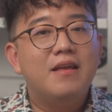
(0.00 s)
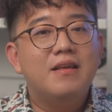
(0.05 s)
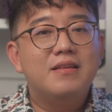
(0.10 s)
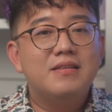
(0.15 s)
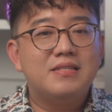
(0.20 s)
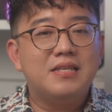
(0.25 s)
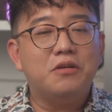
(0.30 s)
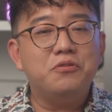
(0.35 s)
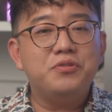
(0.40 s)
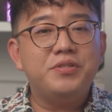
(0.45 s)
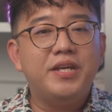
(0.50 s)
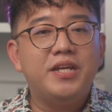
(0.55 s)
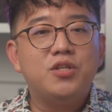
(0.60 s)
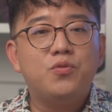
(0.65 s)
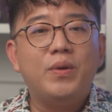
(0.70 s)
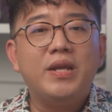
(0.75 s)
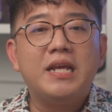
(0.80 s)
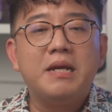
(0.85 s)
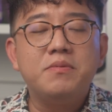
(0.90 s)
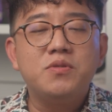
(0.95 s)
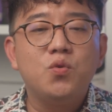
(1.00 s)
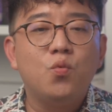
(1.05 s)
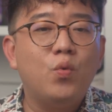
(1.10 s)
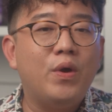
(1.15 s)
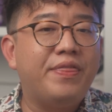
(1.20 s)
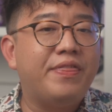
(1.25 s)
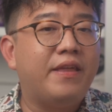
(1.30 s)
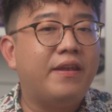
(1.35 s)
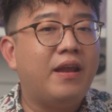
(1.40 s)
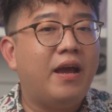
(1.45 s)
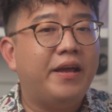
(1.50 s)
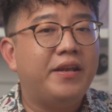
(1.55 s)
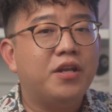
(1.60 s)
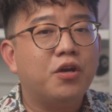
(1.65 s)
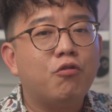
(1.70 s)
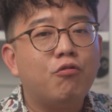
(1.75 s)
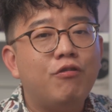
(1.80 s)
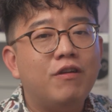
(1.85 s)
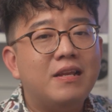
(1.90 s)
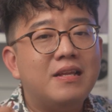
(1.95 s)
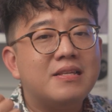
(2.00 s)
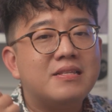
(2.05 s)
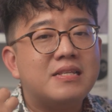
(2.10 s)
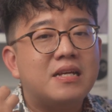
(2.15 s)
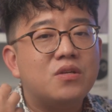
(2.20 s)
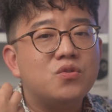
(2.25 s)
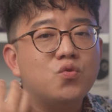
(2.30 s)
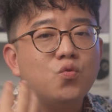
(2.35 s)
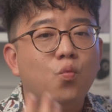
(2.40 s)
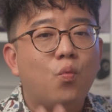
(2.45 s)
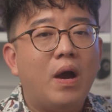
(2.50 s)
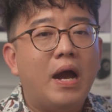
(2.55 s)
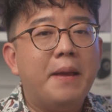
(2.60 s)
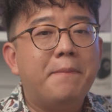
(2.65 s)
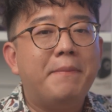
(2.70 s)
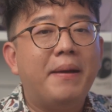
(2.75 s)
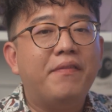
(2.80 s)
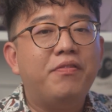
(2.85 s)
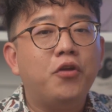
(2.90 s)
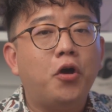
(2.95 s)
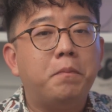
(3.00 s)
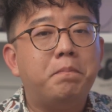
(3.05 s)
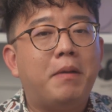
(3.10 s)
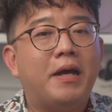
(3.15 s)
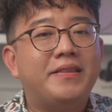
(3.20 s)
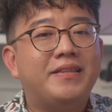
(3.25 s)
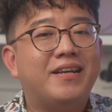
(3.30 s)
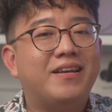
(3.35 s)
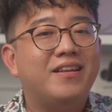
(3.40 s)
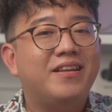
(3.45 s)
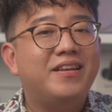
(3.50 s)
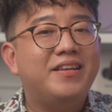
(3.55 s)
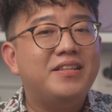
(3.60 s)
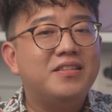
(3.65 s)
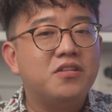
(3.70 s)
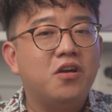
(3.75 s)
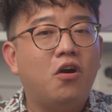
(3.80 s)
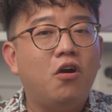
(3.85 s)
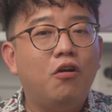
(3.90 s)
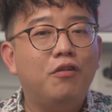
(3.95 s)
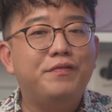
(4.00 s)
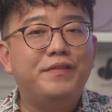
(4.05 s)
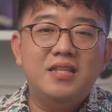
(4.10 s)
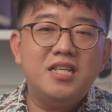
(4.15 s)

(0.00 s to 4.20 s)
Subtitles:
Soundstage. When it comes to width and height, the Krila sounds wide but not particularly tall.